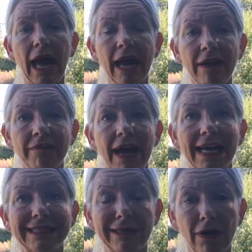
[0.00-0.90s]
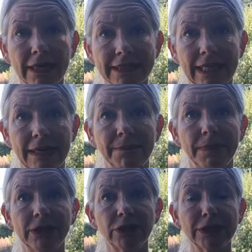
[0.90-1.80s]
have anxiety
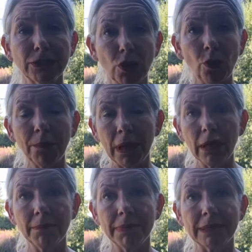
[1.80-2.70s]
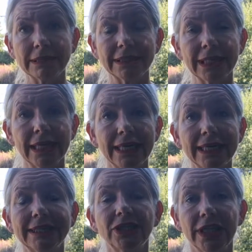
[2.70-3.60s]
because its sole purpose
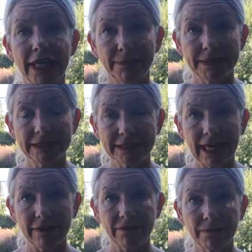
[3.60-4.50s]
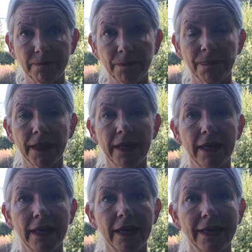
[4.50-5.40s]
is to keep us safe.
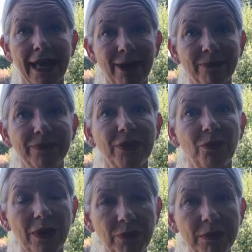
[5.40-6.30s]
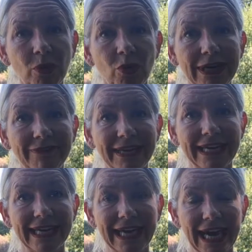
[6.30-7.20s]
Now, when we were all living in